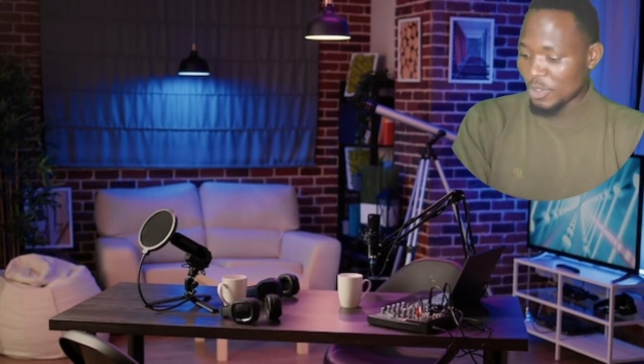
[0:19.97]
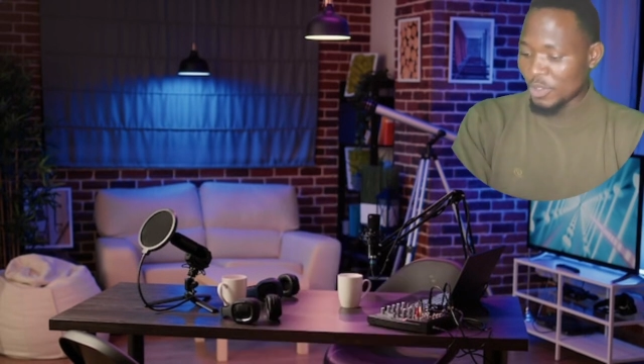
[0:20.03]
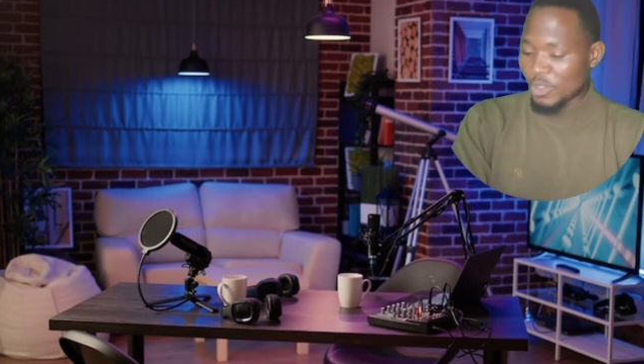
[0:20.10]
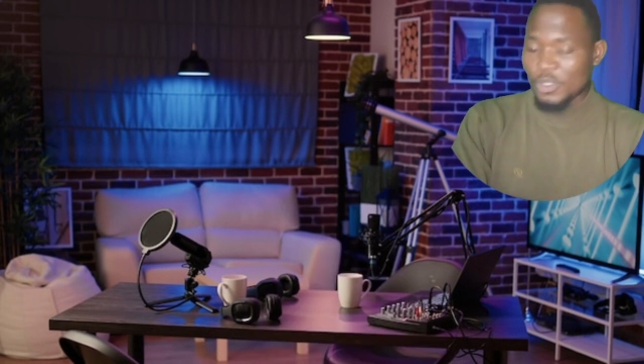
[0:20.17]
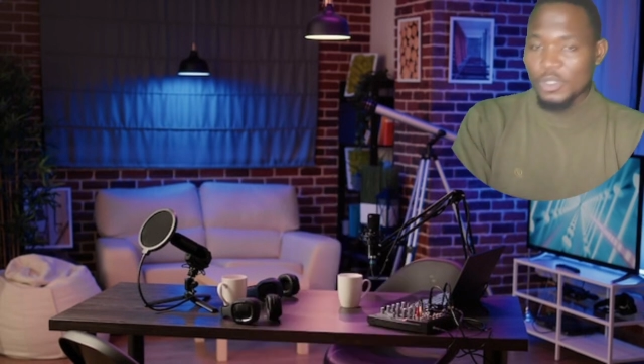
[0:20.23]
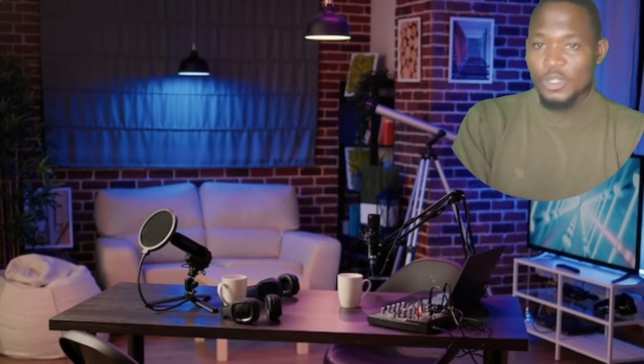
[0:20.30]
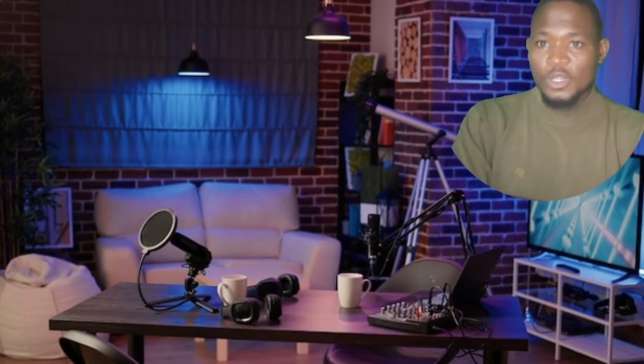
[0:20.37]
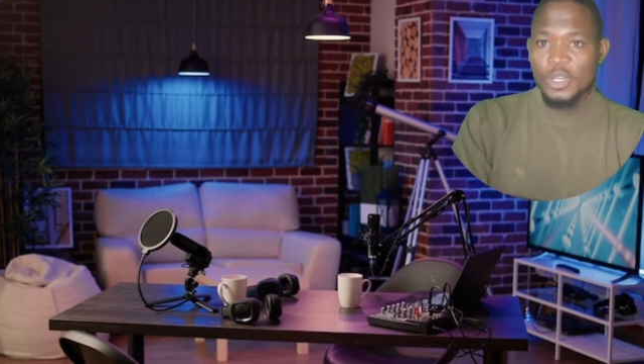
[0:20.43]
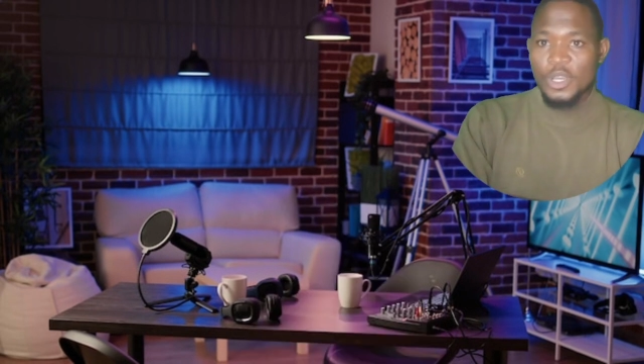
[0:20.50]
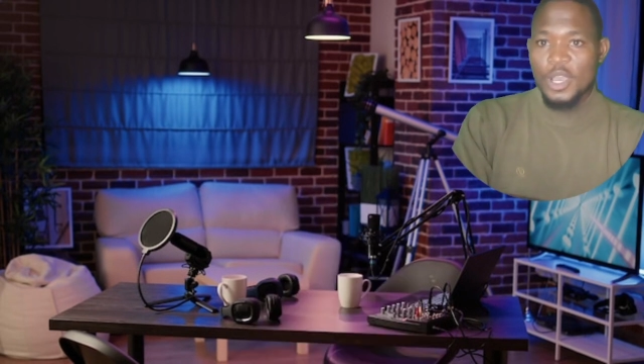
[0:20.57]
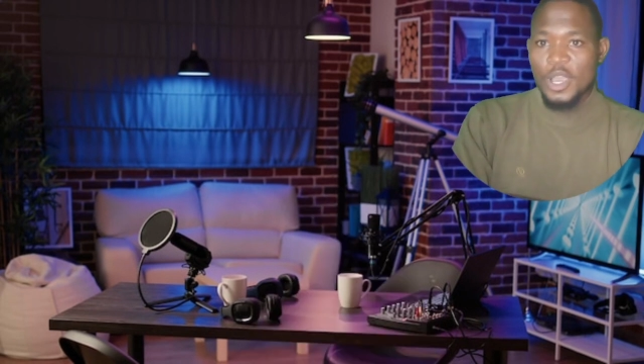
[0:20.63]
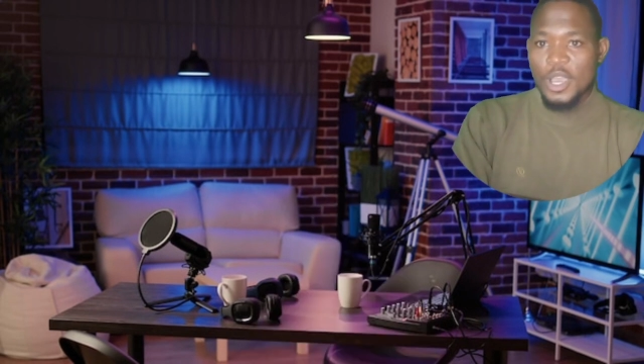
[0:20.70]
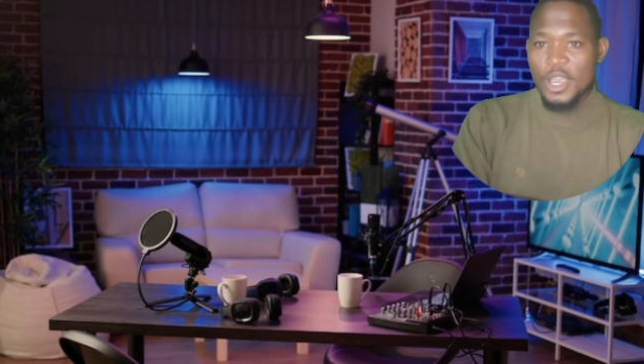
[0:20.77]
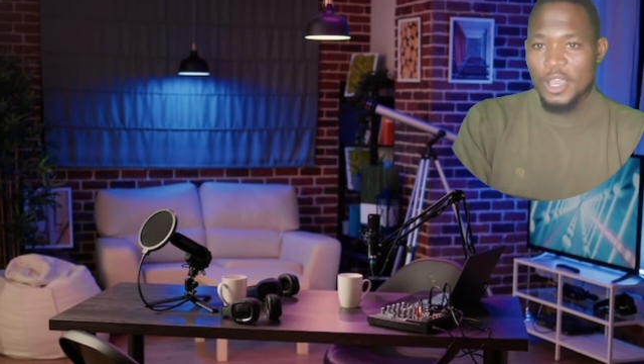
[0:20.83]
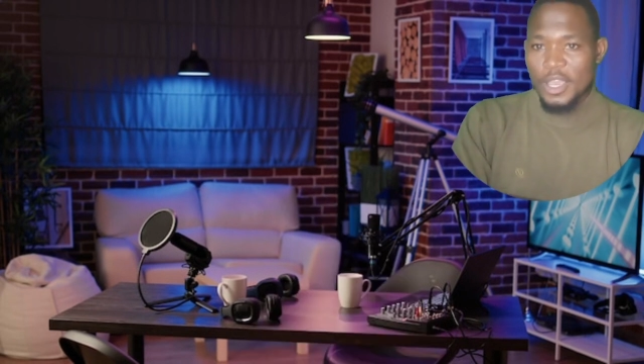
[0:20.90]
ado,
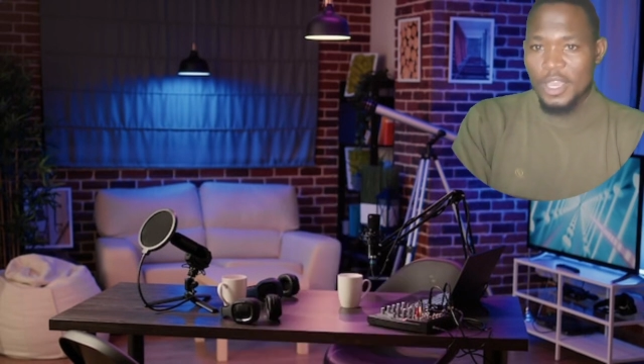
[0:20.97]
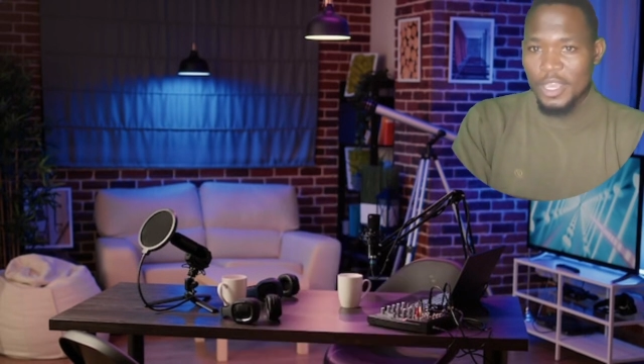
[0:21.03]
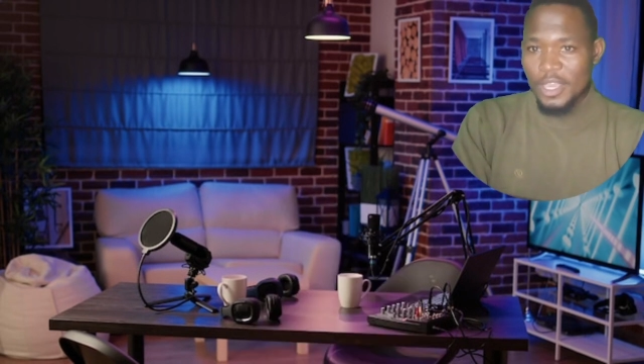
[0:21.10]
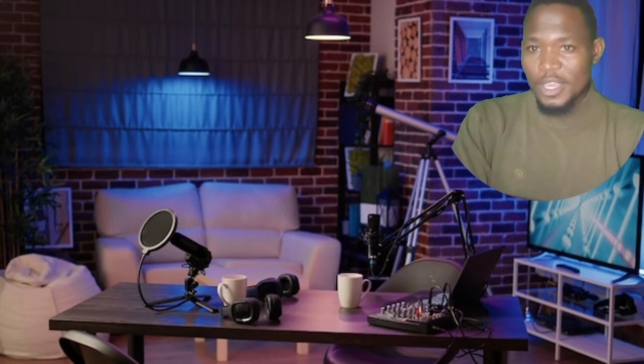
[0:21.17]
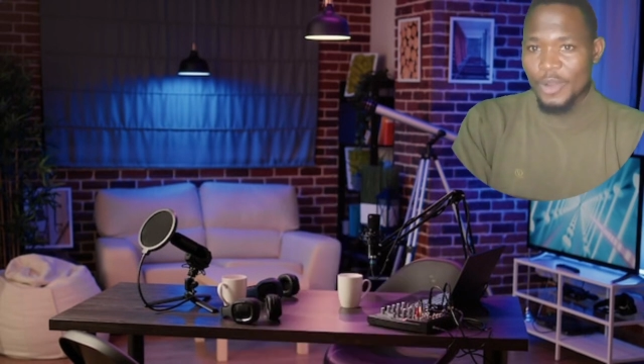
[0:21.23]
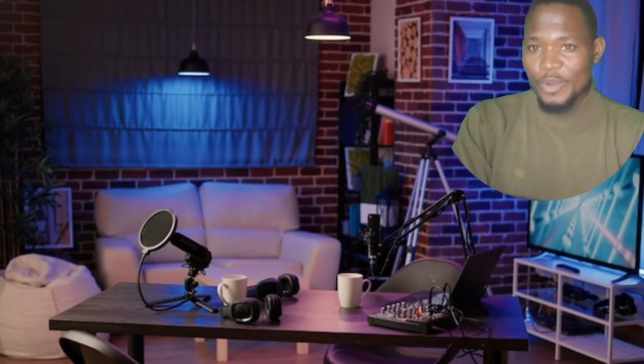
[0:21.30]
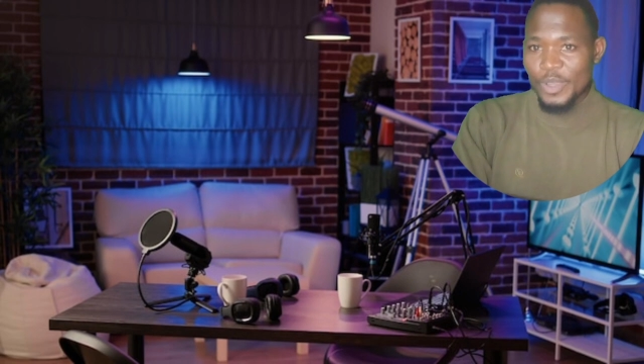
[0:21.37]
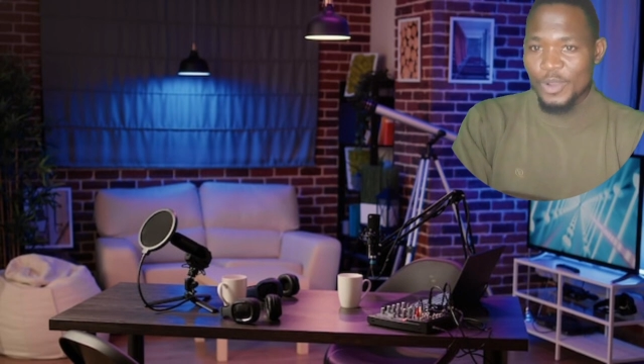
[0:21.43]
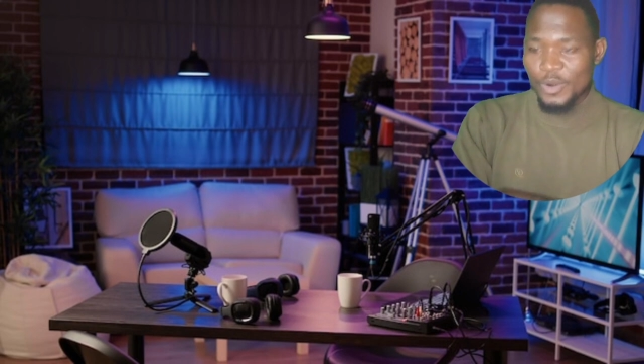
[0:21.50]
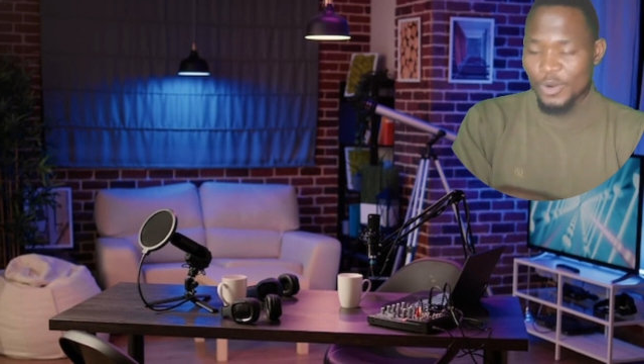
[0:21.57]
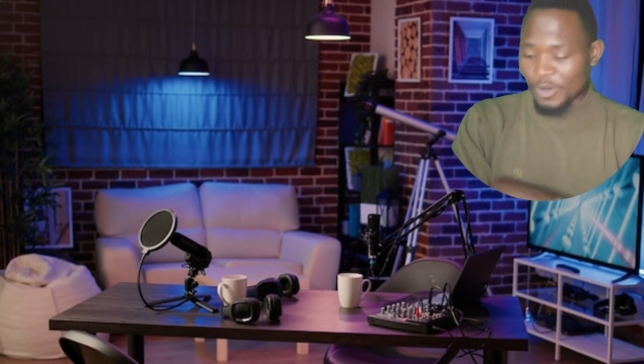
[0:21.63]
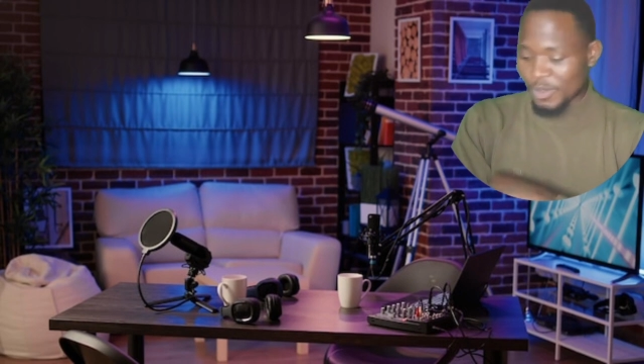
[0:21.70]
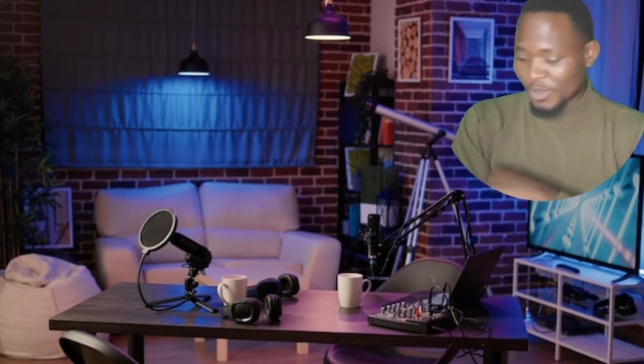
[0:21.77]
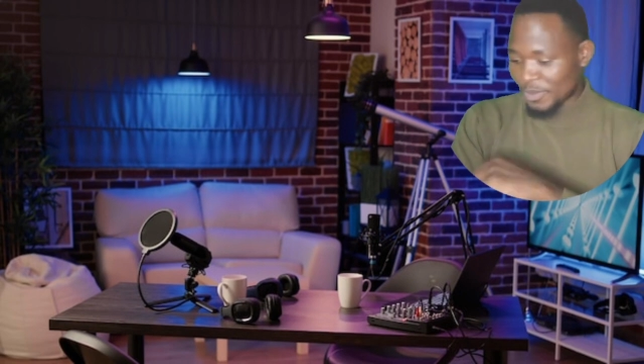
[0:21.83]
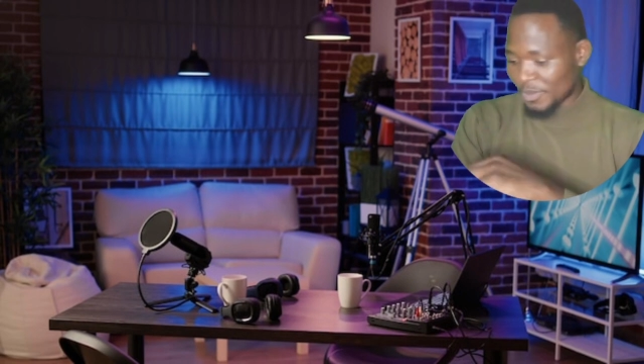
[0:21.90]
here we
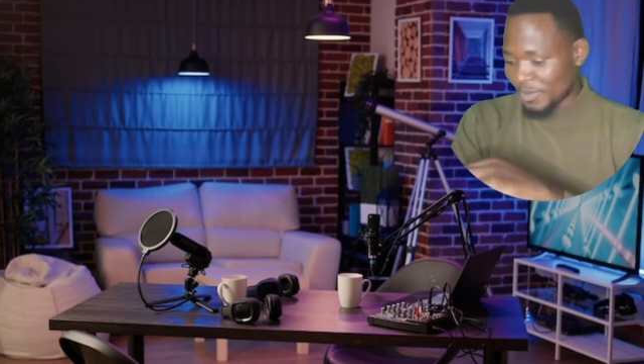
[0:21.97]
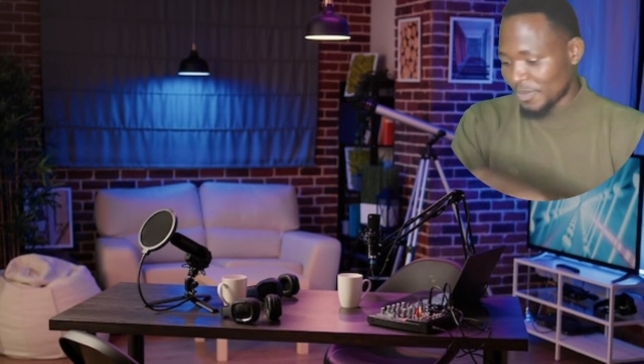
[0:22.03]
go.